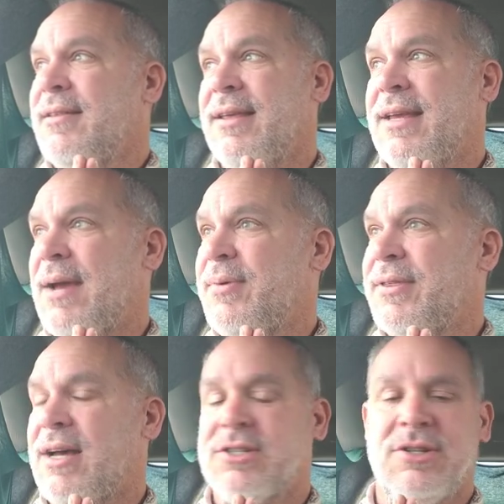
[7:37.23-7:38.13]
Think happy
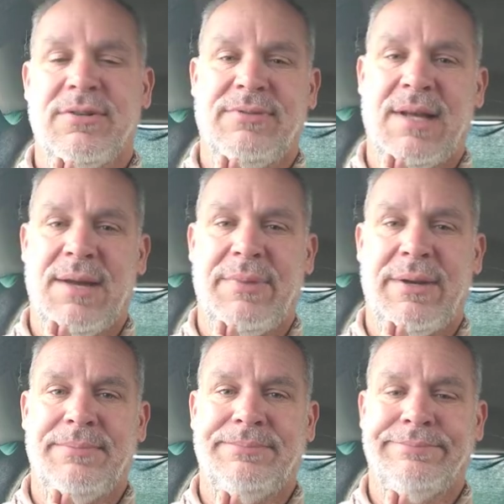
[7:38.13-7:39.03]
thoughts and you'll fly,
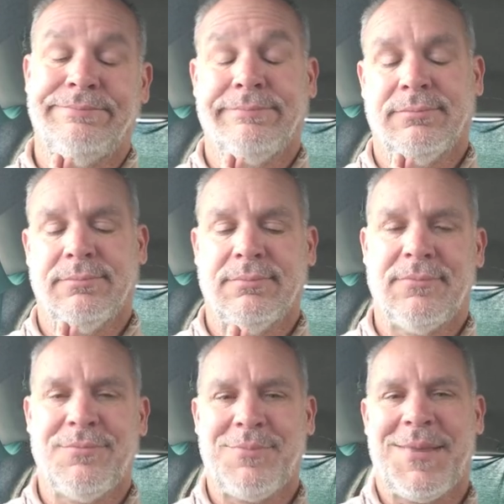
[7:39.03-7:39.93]
babe.
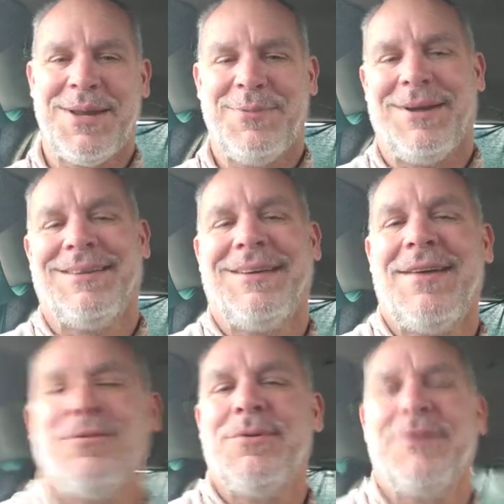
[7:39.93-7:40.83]
Anyway, have a